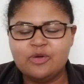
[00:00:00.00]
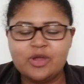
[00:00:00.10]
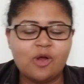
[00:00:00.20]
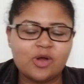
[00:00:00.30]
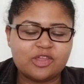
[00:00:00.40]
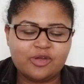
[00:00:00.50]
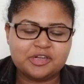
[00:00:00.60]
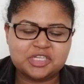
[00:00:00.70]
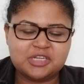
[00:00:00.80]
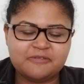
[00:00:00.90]
we all work through
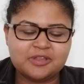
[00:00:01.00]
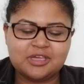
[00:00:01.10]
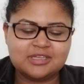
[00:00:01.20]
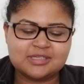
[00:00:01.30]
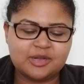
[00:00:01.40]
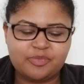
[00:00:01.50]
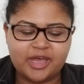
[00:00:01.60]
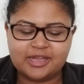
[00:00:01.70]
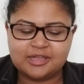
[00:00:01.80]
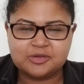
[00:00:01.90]
energy differently. This could
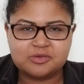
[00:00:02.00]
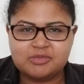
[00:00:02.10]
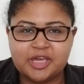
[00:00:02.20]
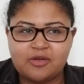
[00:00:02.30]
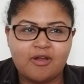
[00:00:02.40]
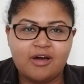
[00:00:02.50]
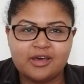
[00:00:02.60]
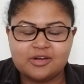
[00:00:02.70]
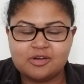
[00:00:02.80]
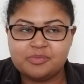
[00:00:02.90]
apply to you later
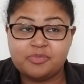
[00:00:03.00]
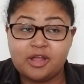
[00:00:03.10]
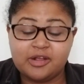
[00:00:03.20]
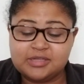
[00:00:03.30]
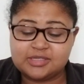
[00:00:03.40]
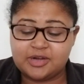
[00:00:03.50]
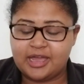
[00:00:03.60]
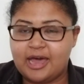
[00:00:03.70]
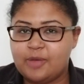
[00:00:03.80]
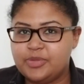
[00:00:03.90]
on or probably has already
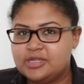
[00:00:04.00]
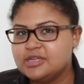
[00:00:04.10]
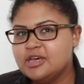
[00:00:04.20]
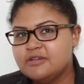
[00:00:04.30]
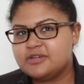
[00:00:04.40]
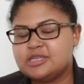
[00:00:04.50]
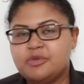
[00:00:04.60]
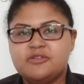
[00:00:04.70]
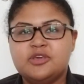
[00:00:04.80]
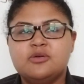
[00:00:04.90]
happened for some
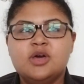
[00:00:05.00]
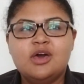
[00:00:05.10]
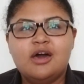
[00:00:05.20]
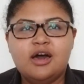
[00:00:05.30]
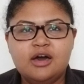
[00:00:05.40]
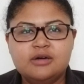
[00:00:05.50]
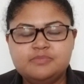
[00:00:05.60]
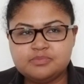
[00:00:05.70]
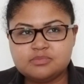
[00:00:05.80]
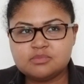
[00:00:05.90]
of you.
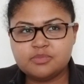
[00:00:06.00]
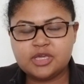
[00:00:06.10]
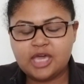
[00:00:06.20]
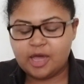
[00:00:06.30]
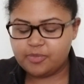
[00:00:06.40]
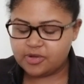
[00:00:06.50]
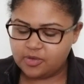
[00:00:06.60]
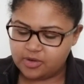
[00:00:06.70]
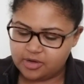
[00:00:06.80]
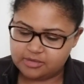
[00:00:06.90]
Um, but
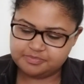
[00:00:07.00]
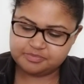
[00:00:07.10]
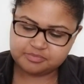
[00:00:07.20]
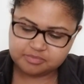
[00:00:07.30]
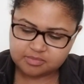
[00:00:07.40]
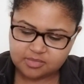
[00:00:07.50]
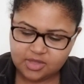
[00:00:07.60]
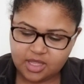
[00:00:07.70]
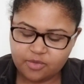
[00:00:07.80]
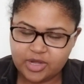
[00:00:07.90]
Capricorn,
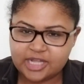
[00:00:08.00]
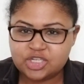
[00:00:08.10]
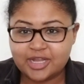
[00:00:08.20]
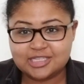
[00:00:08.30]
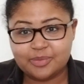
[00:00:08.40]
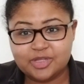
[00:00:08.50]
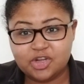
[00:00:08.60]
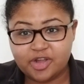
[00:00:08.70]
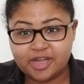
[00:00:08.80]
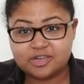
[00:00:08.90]
when I tried to tap into
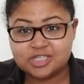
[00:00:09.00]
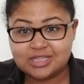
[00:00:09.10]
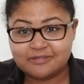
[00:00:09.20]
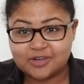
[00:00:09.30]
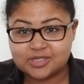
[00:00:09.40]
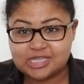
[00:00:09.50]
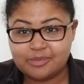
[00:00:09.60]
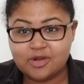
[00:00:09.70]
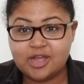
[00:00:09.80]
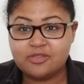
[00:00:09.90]
your energy the first
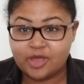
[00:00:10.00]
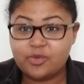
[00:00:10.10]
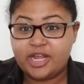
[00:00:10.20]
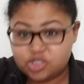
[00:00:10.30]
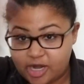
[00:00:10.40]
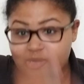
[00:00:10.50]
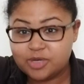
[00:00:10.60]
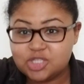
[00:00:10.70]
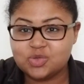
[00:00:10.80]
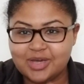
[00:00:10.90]
time around, like when I tried to
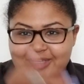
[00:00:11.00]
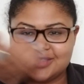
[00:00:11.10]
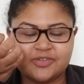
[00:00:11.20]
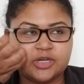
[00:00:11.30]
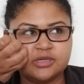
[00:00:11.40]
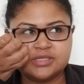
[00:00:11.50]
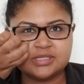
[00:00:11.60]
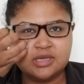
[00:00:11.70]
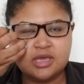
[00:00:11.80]
put you guys first,